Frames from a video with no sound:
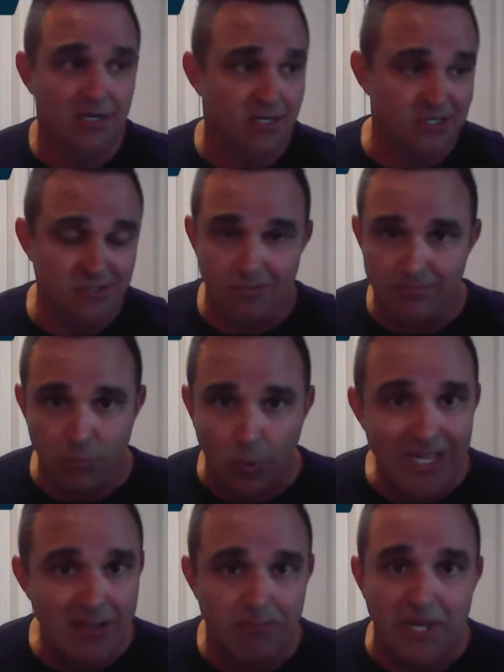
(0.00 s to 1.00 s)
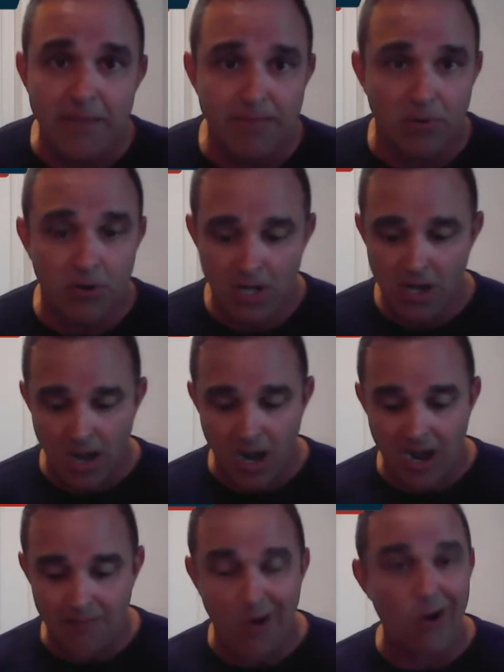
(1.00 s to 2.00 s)
because we, the people,
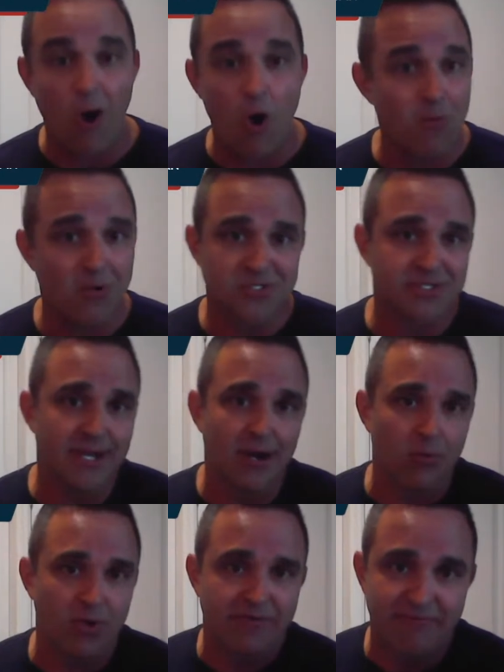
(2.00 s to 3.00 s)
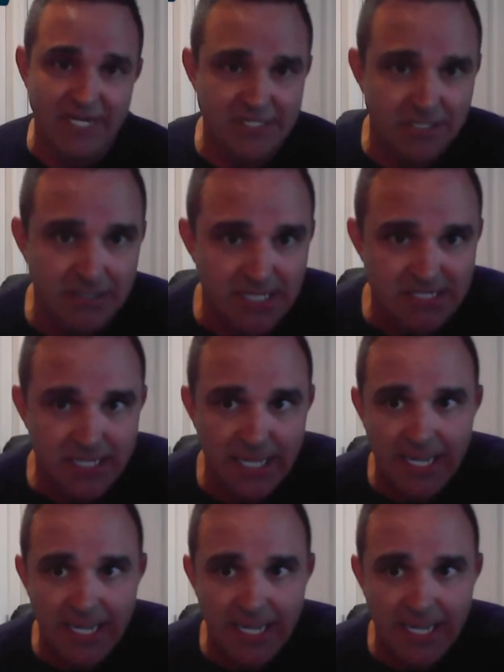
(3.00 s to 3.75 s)
are almost there with finishing this.